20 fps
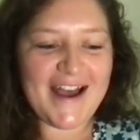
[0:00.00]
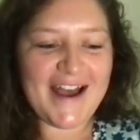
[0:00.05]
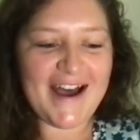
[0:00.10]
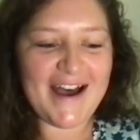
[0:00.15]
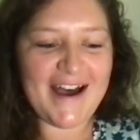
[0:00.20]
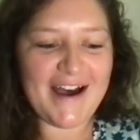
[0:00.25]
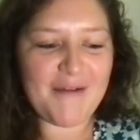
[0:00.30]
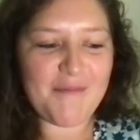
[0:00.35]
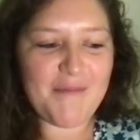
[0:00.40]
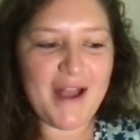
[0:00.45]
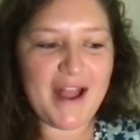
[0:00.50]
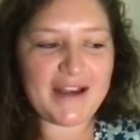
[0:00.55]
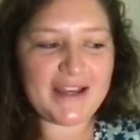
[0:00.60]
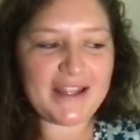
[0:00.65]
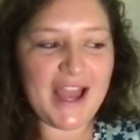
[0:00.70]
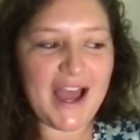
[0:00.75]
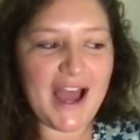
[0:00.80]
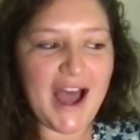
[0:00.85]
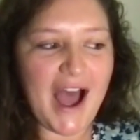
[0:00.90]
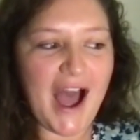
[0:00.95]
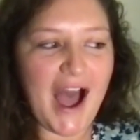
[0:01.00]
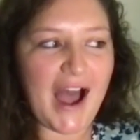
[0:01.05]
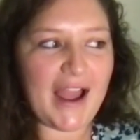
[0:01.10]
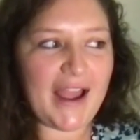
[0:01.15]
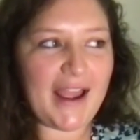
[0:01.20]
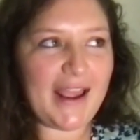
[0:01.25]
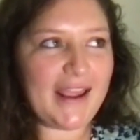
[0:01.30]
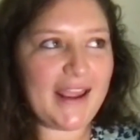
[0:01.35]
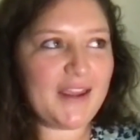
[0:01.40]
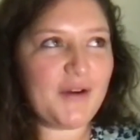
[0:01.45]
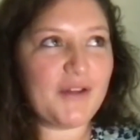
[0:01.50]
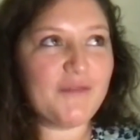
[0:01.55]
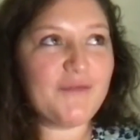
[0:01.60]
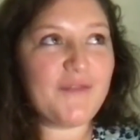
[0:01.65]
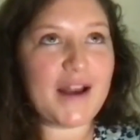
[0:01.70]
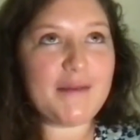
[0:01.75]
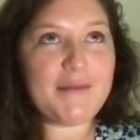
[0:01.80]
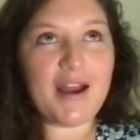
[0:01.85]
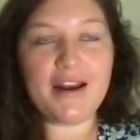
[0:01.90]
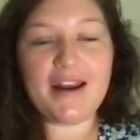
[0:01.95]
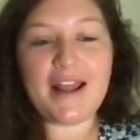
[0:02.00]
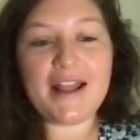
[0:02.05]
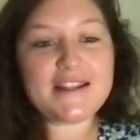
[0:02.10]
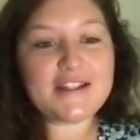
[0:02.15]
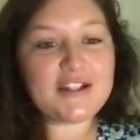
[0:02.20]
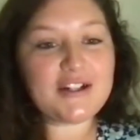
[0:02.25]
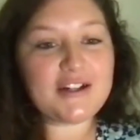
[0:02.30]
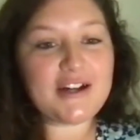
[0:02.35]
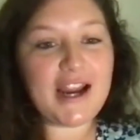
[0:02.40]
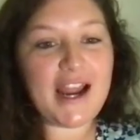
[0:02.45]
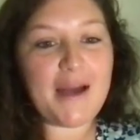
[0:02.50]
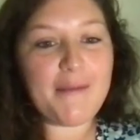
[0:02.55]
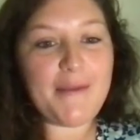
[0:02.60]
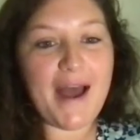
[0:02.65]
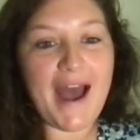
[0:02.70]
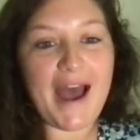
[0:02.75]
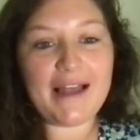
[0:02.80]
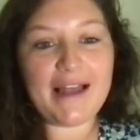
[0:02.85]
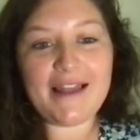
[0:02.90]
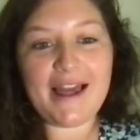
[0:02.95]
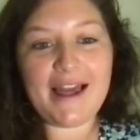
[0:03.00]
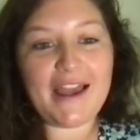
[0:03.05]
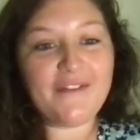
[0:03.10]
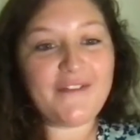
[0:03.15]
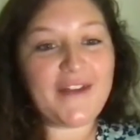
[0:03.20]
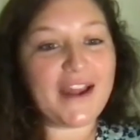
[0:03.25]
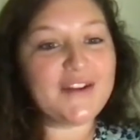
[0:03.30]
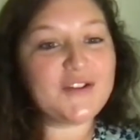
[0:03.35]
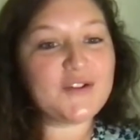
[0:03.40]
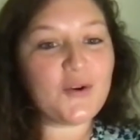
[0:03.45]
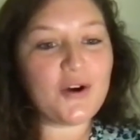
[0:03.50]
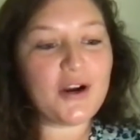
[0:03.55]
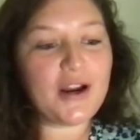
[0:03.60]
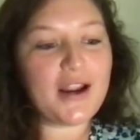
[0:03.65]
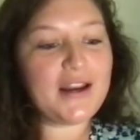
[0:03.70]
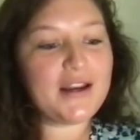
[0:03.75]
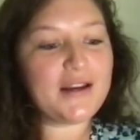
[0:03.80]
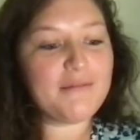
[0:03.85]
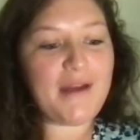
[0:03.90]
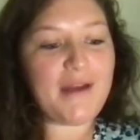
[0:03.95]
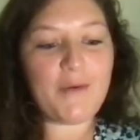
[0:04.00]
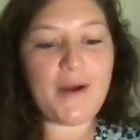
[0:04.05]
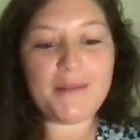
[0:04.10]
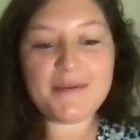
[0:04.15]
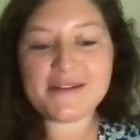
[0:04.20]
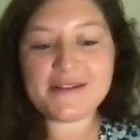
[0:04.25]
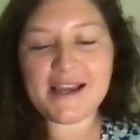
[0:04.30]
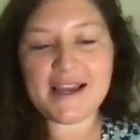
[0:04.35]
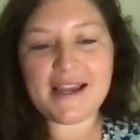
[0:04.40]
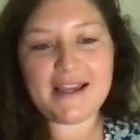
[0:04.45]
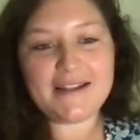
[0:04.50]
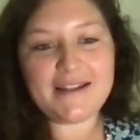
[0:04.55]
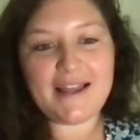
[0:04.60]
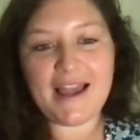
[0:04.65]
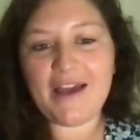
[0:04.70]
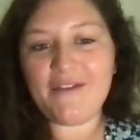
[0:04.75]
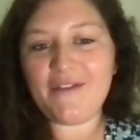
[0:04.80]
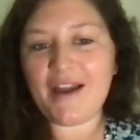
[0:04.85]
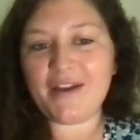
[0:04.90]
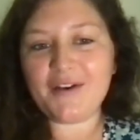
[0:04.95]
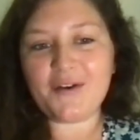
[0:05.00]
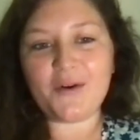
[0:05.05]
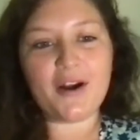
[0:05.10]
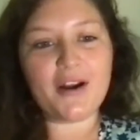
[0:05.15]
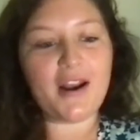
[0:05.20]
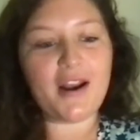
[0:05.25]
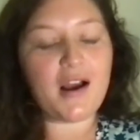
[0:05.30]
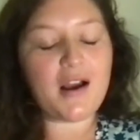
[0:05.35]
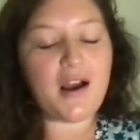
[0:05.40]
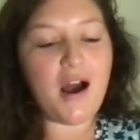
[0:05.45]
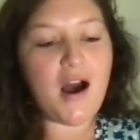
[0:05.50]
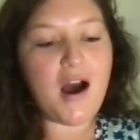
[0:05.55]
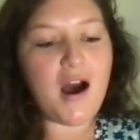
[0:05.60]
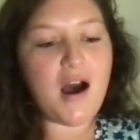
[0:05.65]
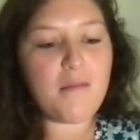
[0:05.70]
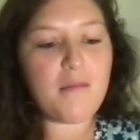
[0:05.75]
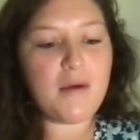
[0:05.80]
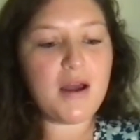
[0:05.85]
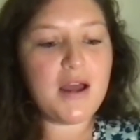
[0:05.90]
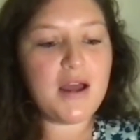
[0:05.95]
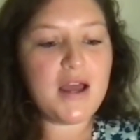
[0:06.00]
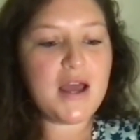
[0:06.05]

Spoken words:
And you can find me on Instagram at Leya Van Doren, my website, leyavandoren.com.